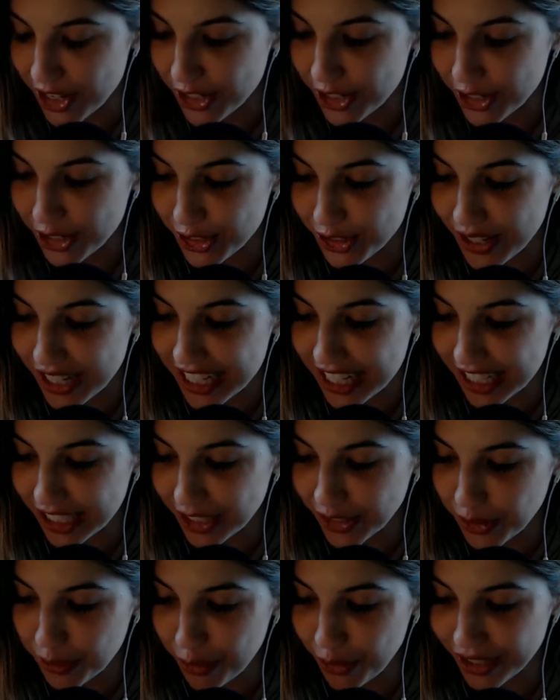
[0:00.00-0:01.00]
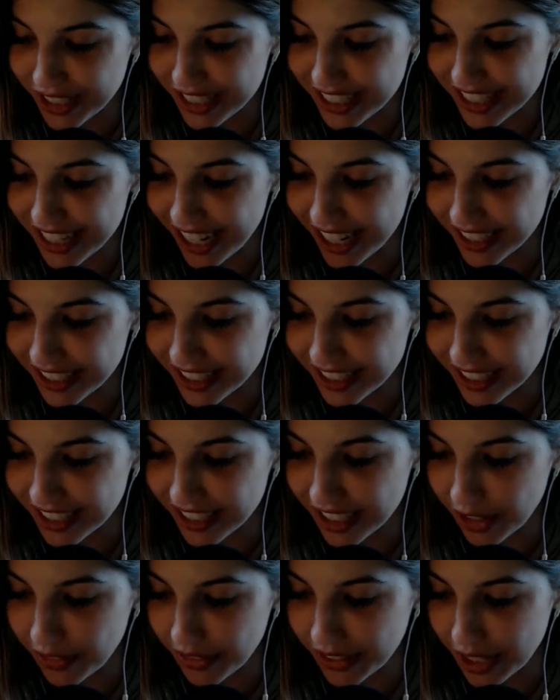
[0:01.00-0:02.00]
straightening her pointed hat and
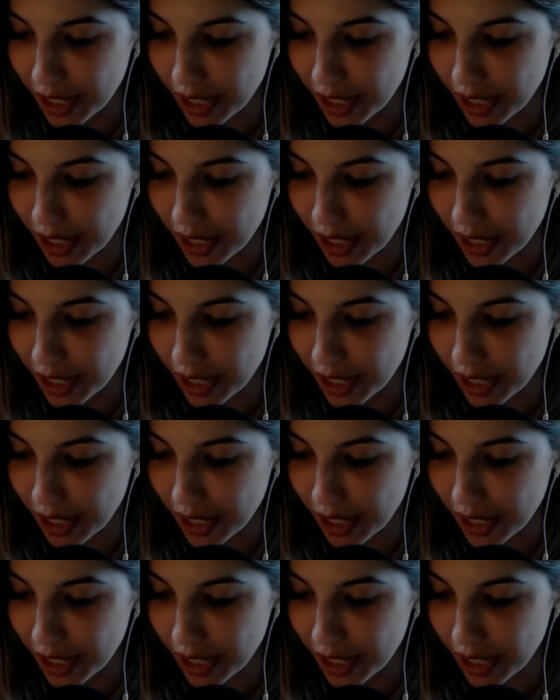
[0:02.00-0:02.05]
glaring